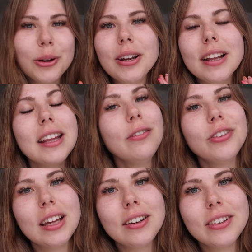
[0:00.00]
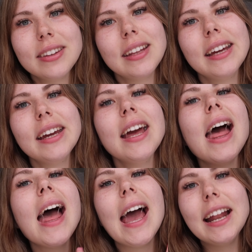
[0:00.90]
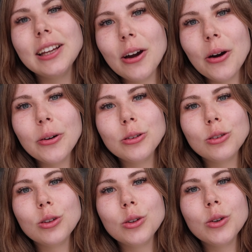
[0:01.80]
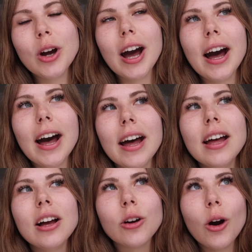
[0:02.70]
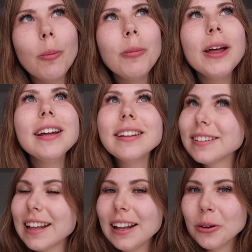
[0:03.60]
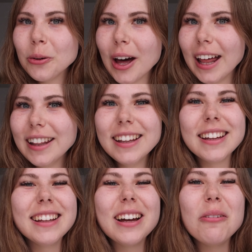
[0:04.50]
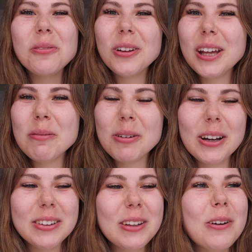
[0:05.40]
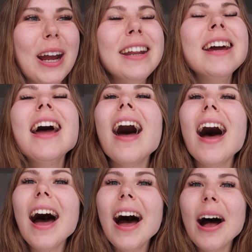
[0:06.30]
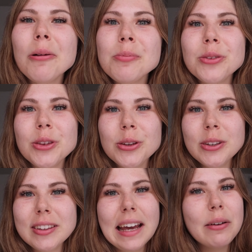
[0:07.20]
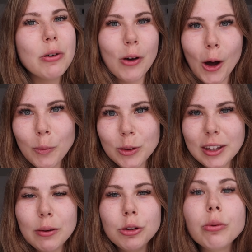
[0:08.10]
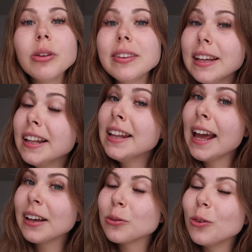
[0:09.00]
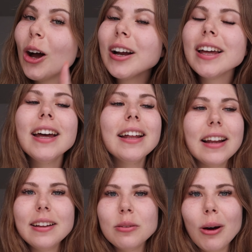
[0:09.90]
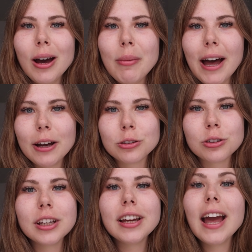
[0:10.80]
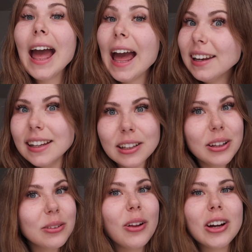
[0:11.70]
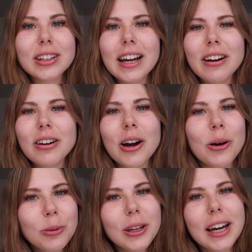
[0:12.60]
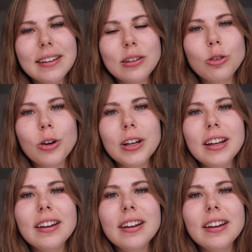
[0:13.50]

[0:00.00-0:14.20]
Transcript: We're gonna leave San Jose and go to Coope San Juan, hopefully I pronounced it right, to stay with a homestay, which you will see in the next vlog. That's why I'm actually ending this vlog now. I hope you guys enjoyed